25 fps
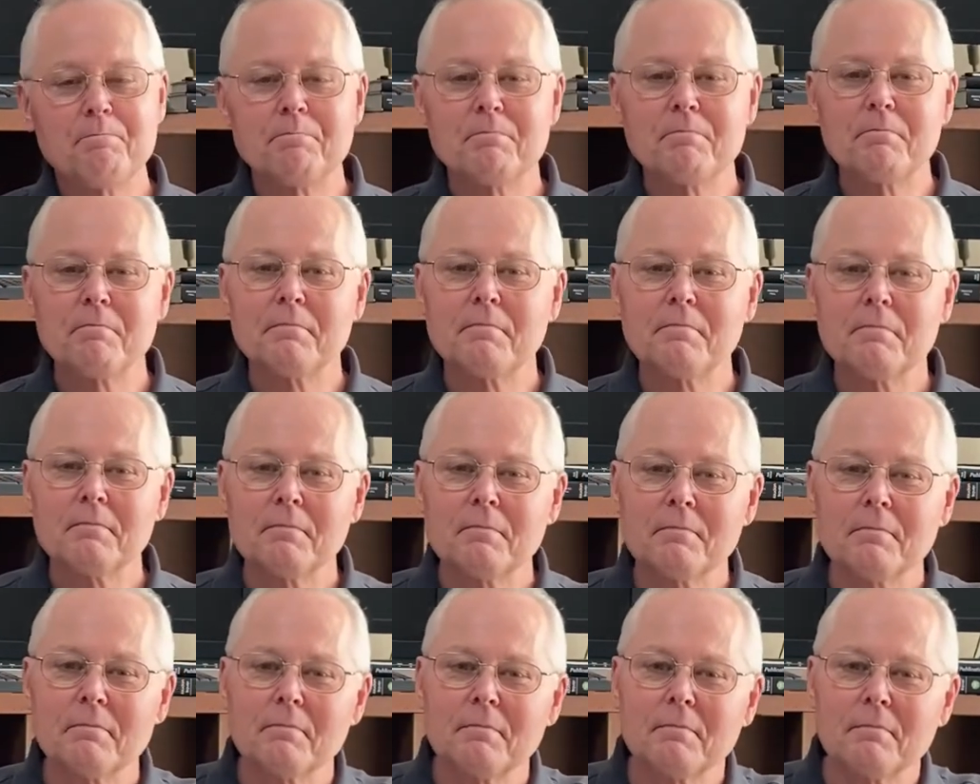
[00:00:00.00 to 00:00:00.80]

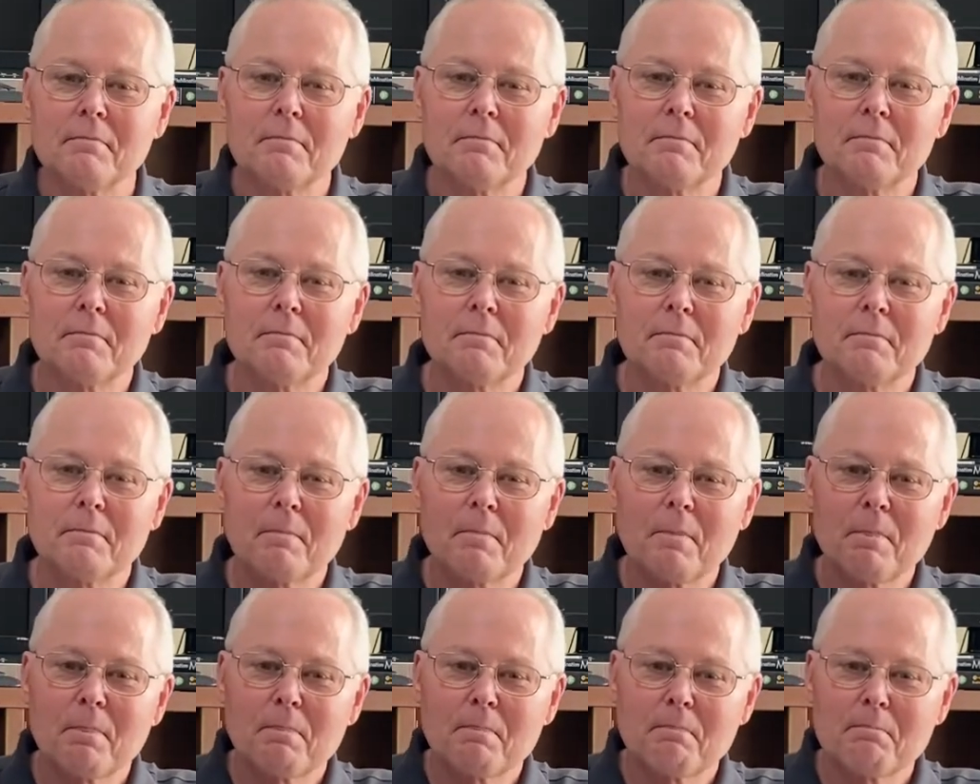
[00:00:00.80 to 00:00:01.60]

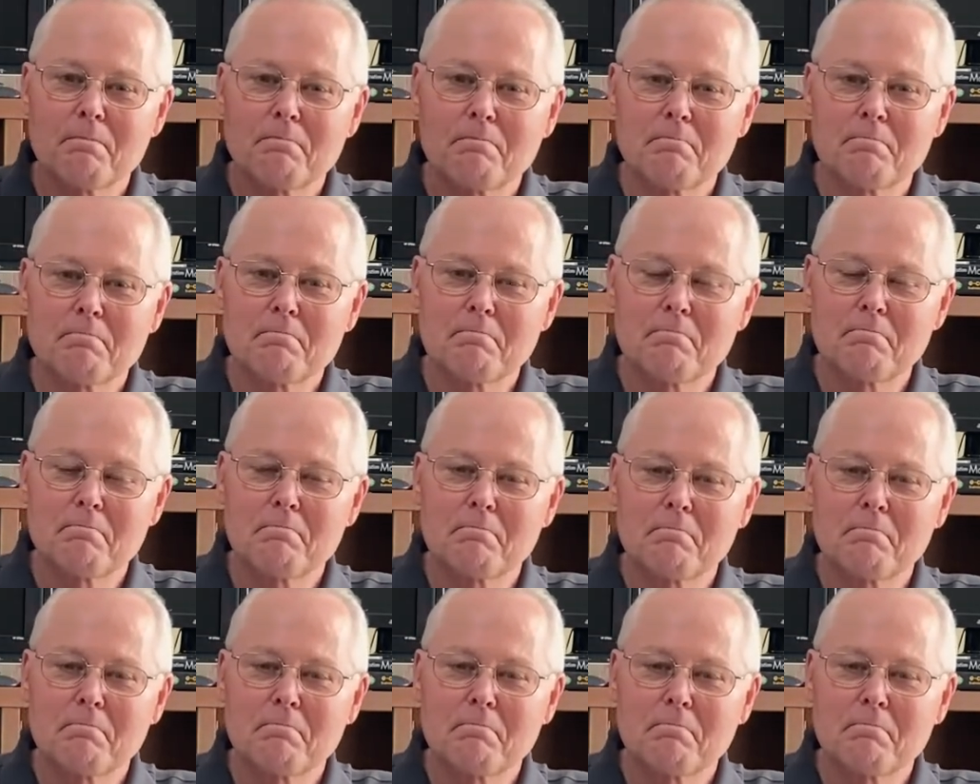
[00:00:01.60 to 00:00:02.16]
Nobody speaks.